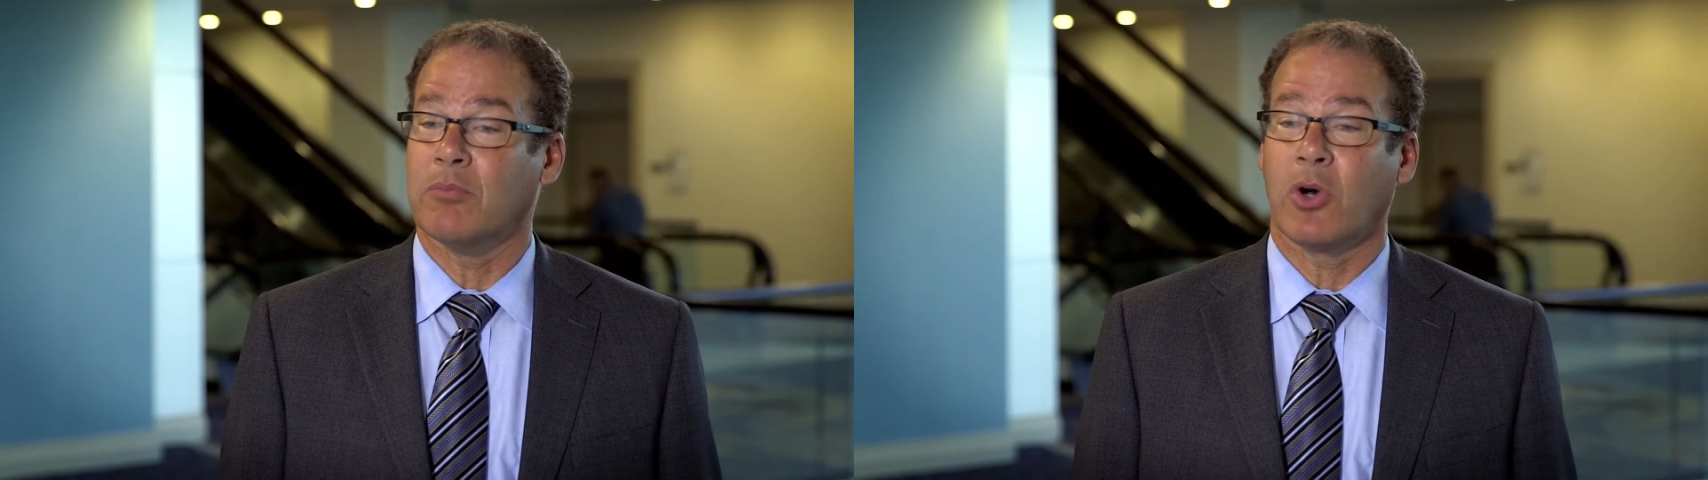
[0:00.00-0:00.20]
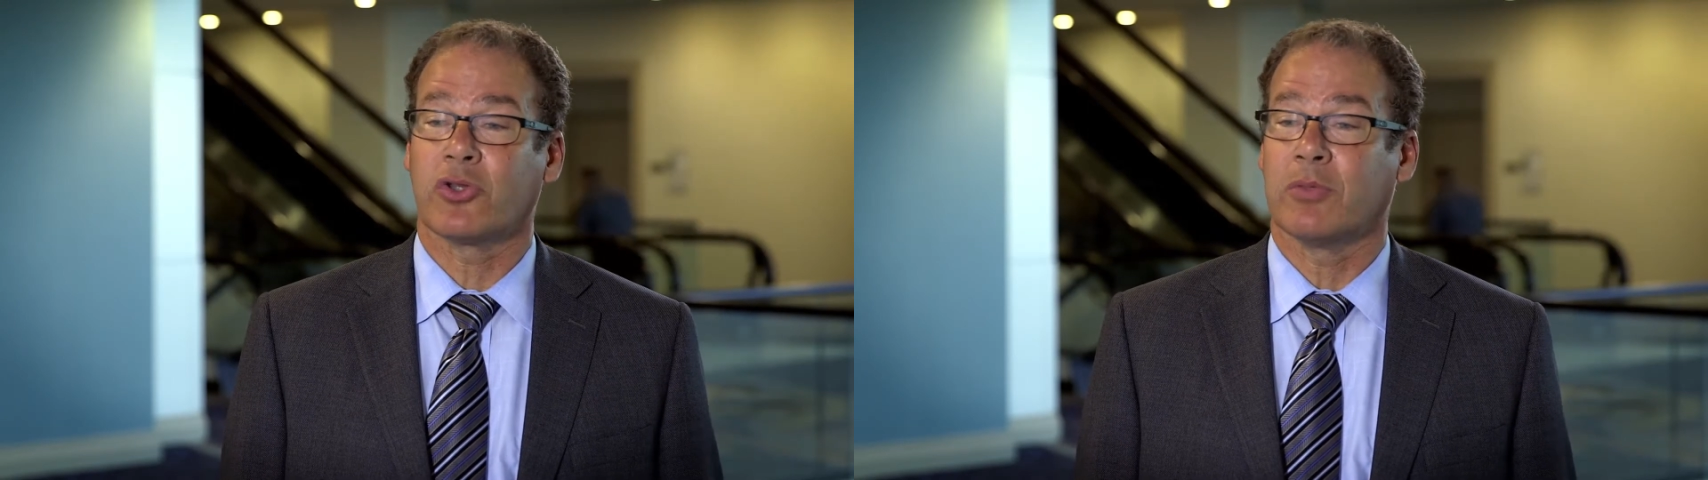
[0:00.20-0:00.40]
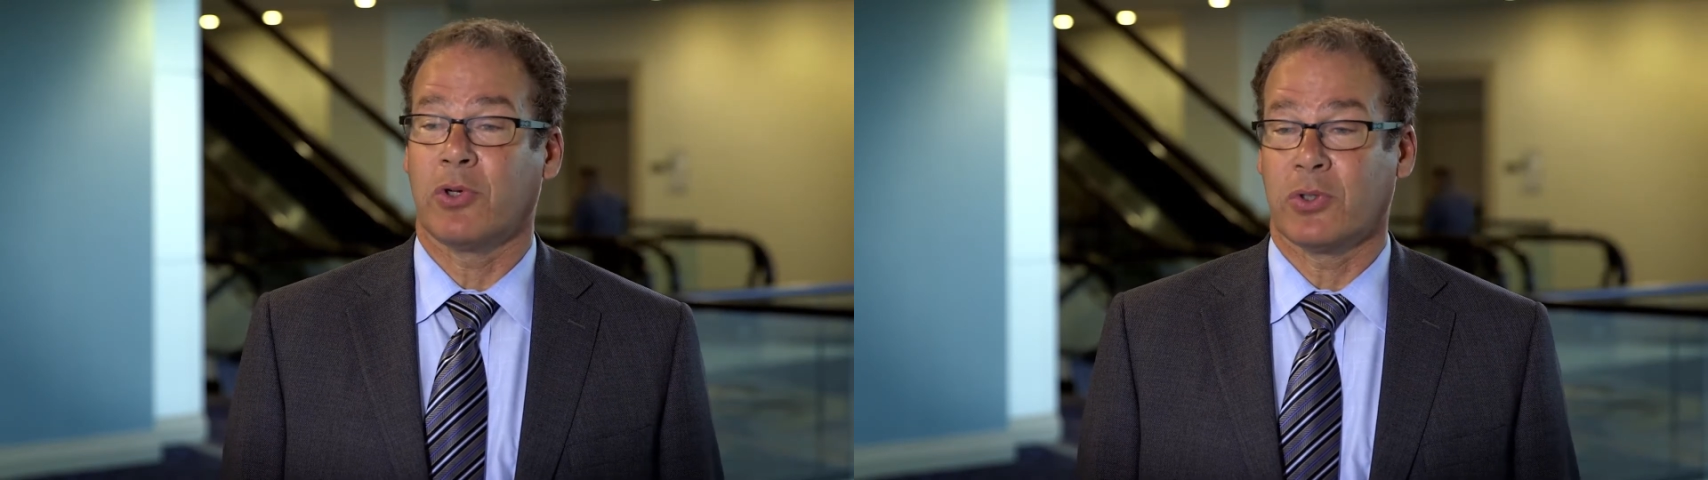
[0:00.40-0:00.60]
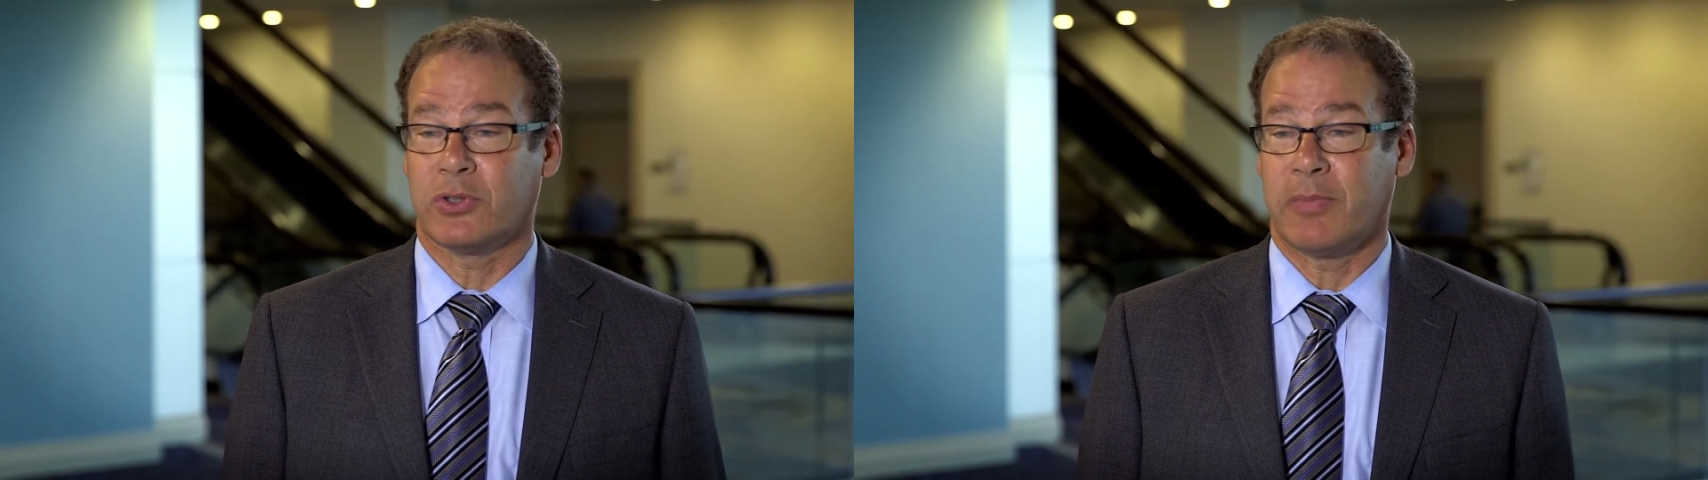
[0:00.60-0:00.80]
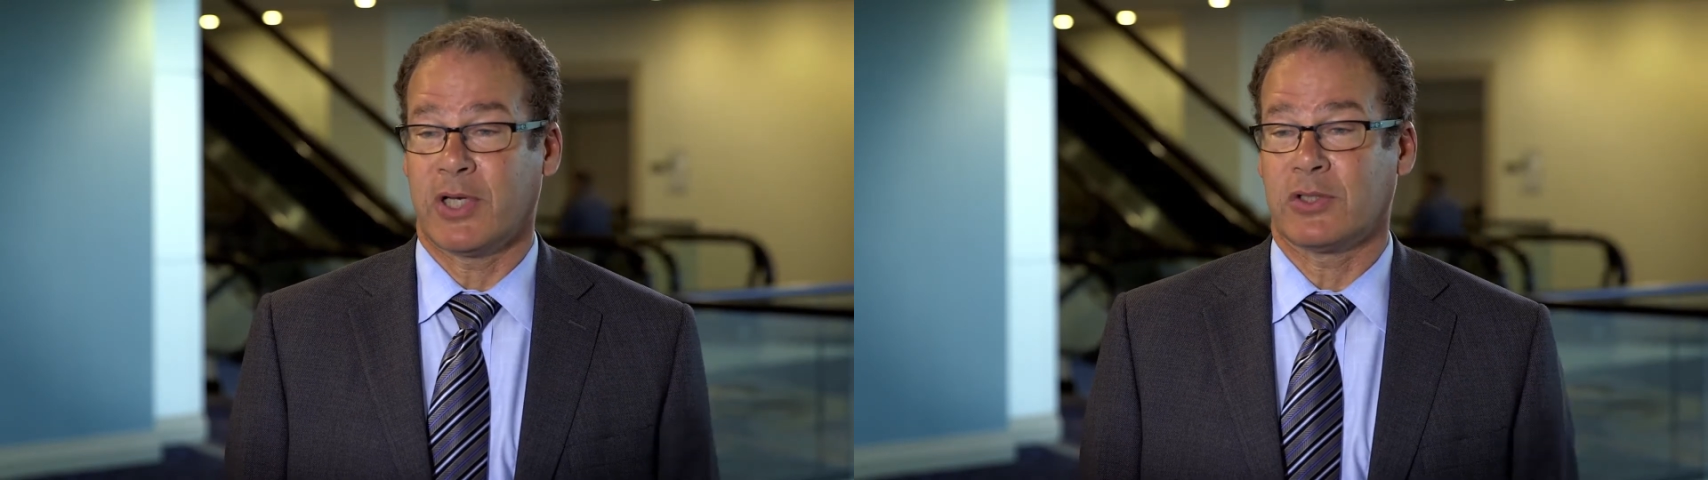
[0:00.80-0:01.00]
multiple
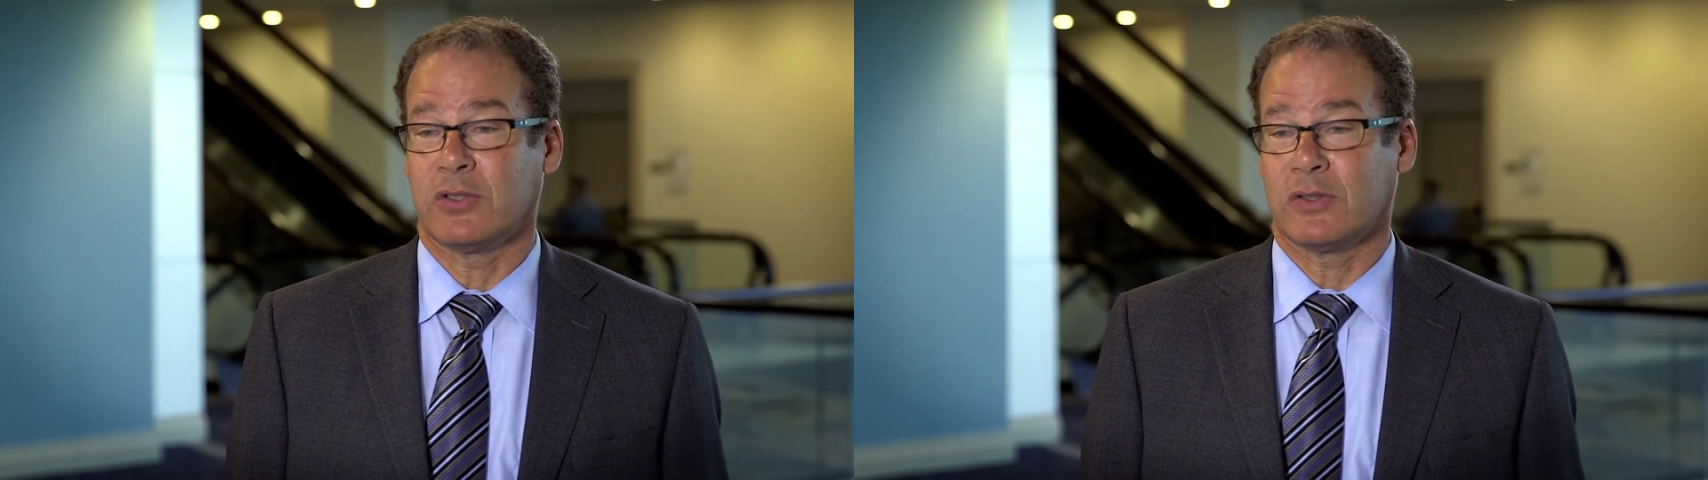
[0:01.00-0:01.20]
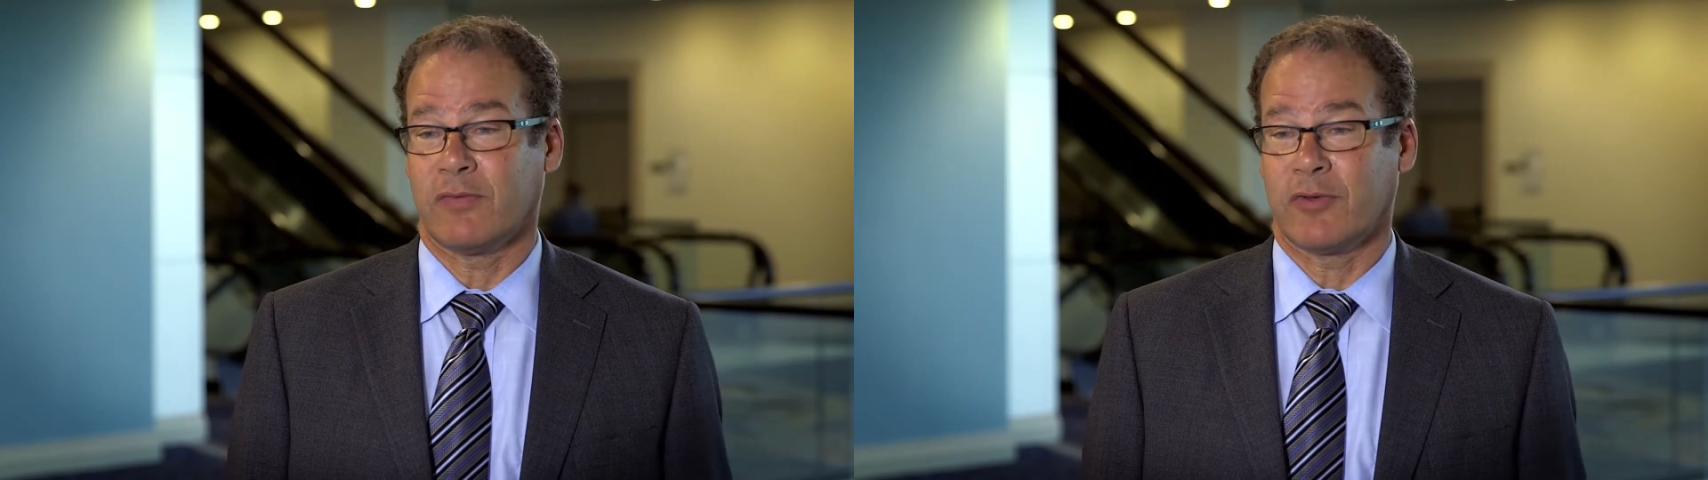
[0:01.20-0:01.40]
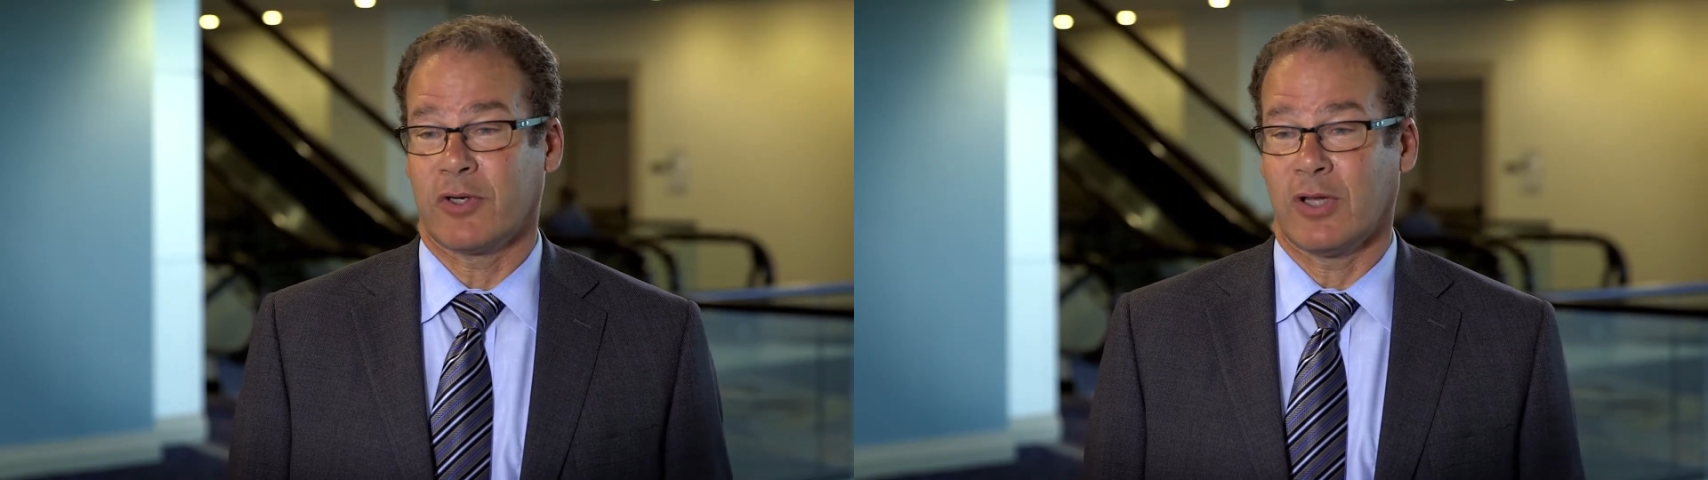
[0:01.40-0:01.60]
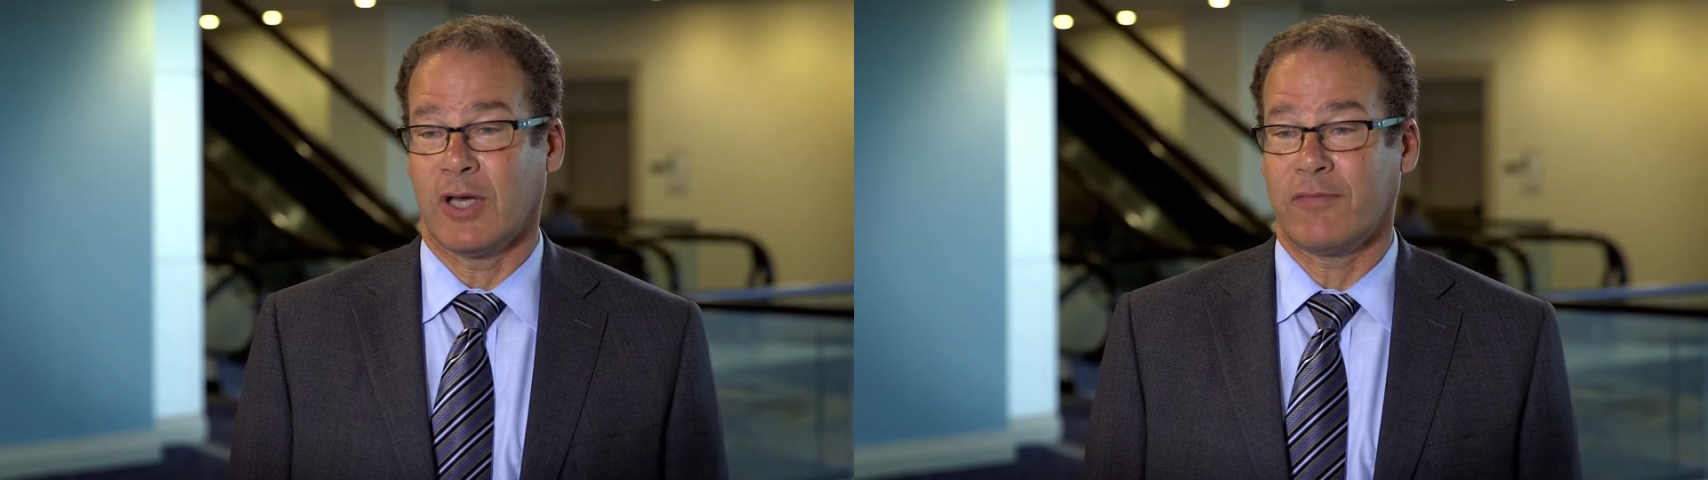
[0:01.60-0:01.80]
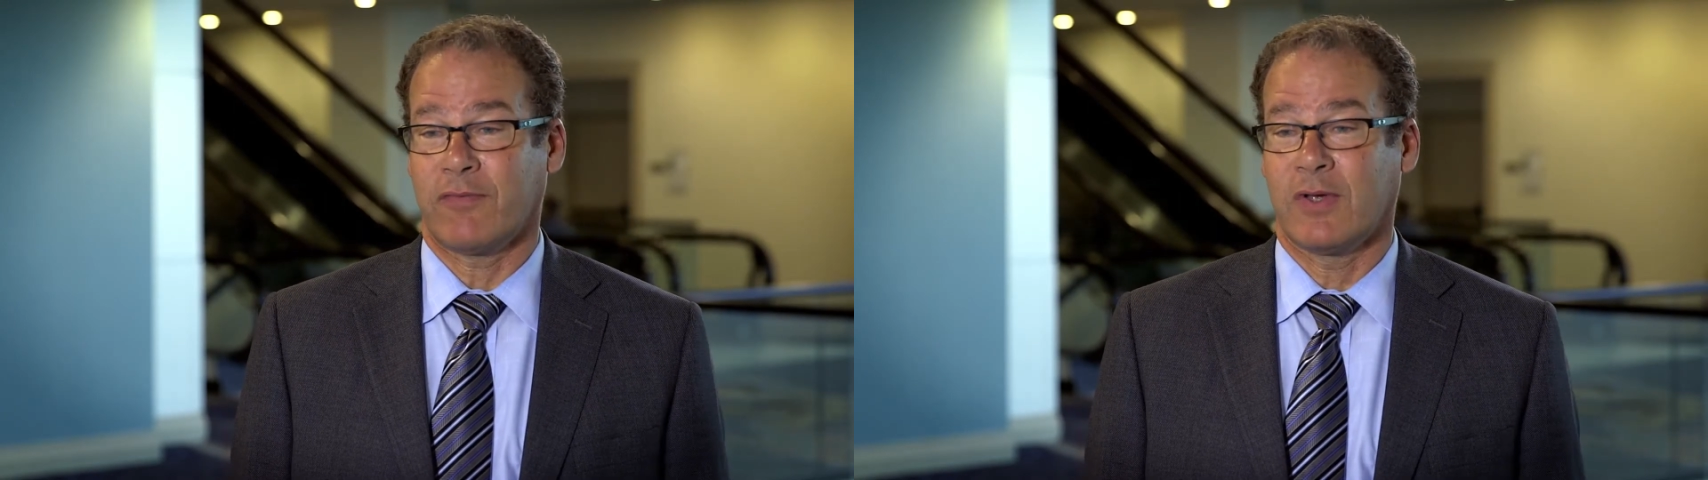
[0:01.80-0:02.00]
dimensions of their
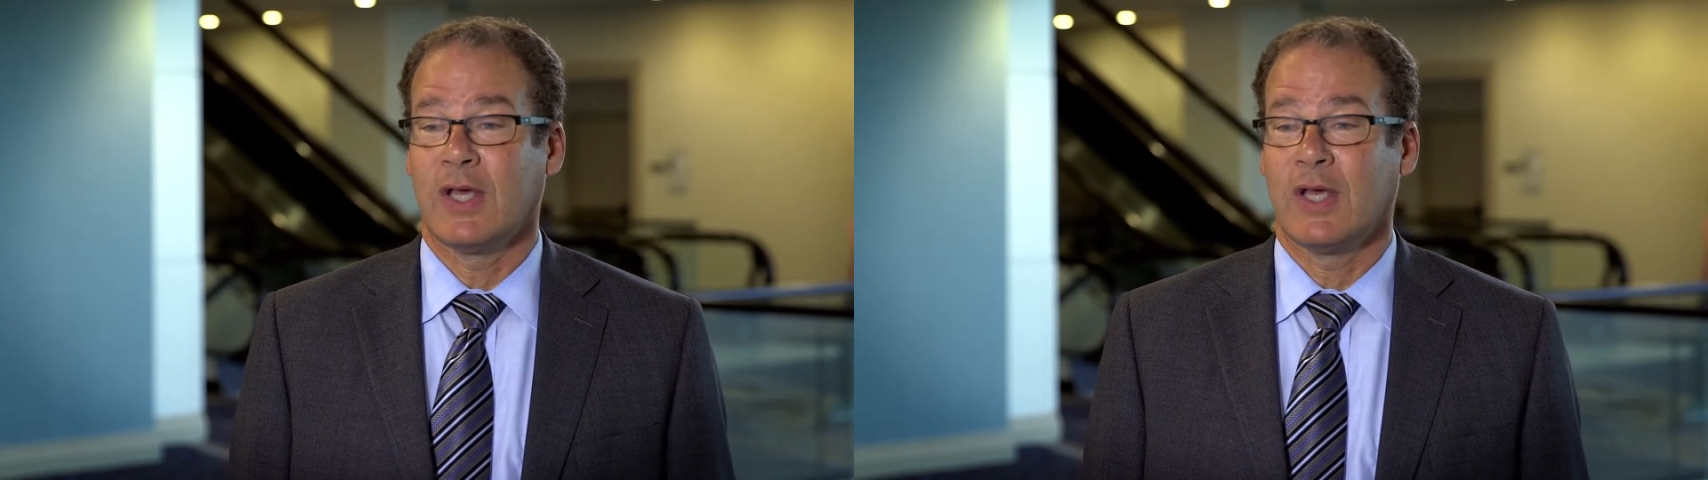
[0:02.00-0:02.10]
life